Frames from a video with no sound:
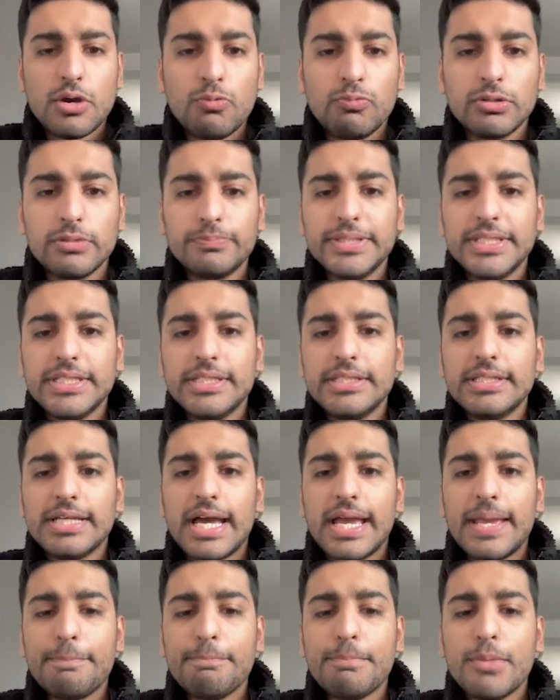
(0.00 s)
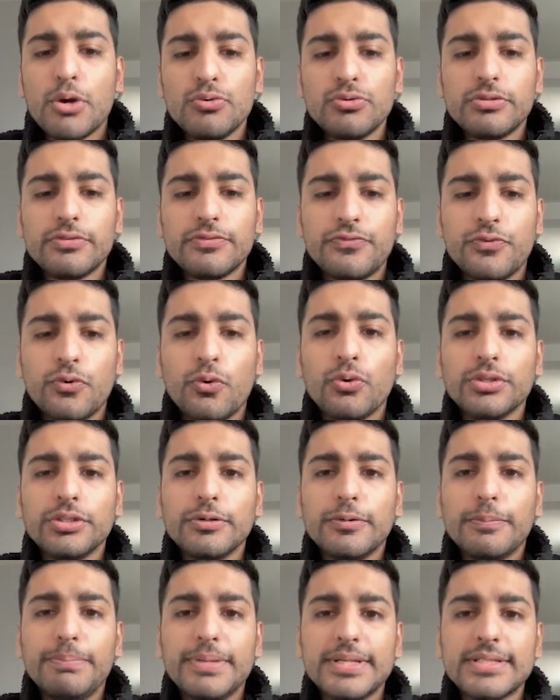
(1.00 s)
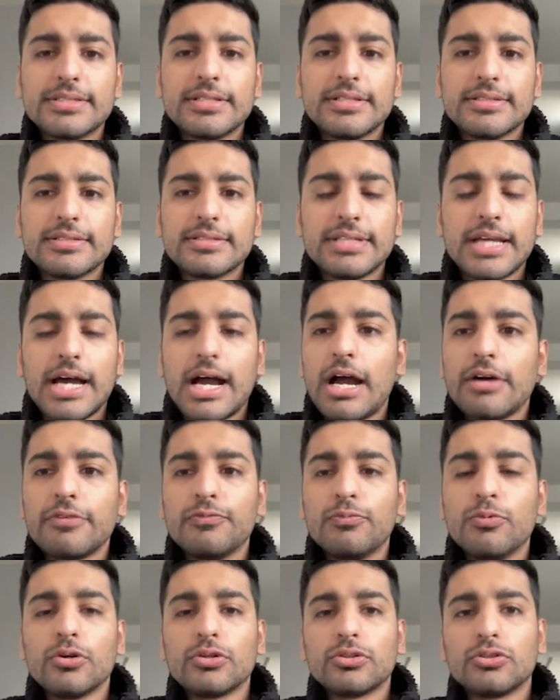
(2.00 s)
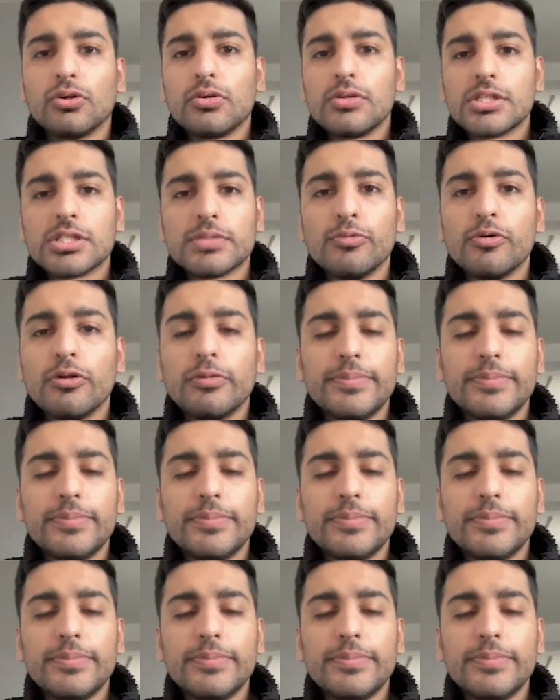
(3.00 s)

will be a moat for your business. Now, I've worked on small